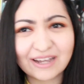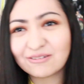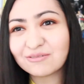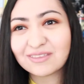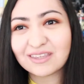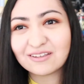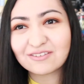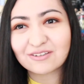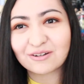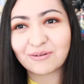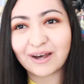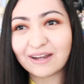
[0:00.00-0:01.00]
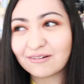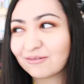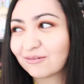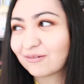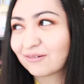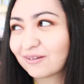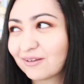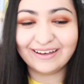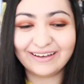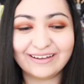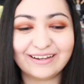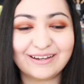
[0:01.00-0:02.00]
I don't think so.
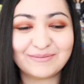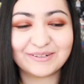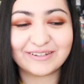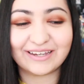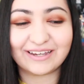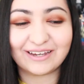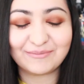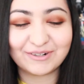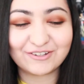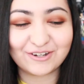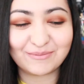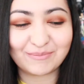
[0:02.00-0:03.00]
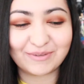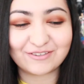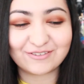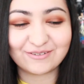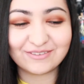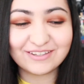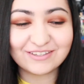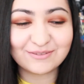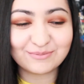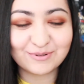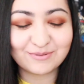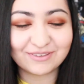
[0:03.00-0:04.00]
Okay, I'm gonna try my best. So
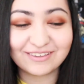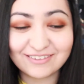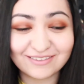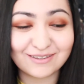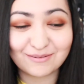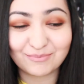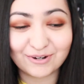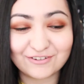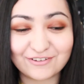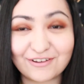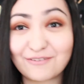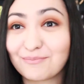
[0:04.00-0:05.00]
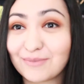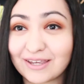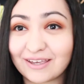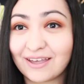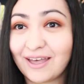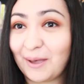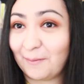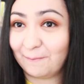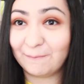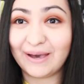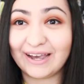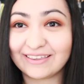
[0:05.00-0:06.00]
this is an impression of me
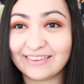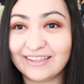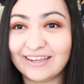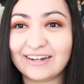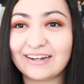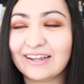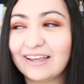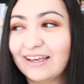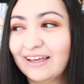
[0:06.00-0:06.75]
back then.